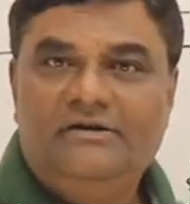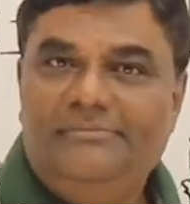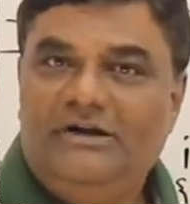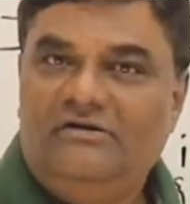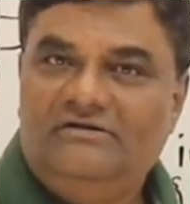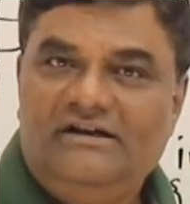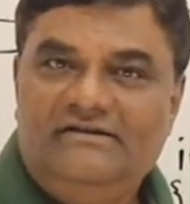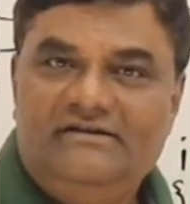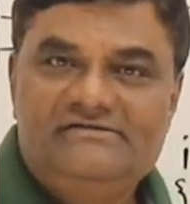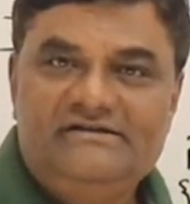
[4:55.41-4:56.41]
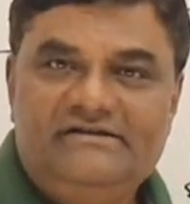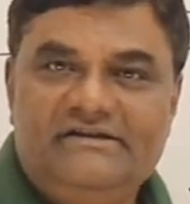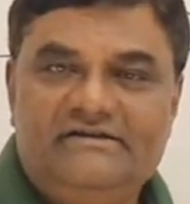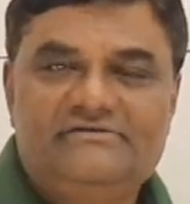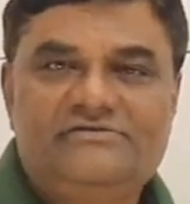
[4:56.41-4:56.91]
Beyond that there is
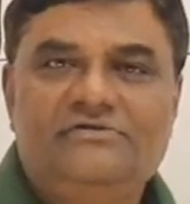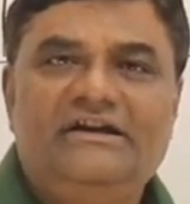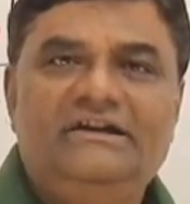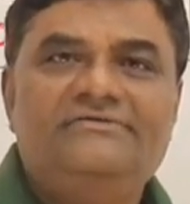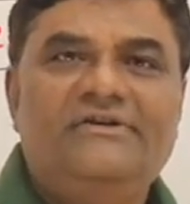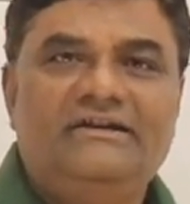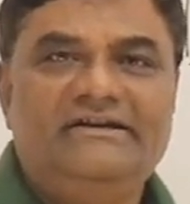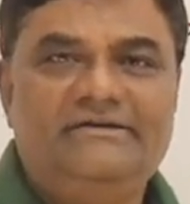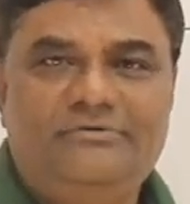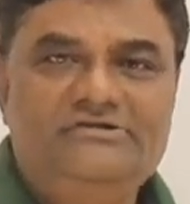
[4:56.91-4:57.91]
nothing. So invalid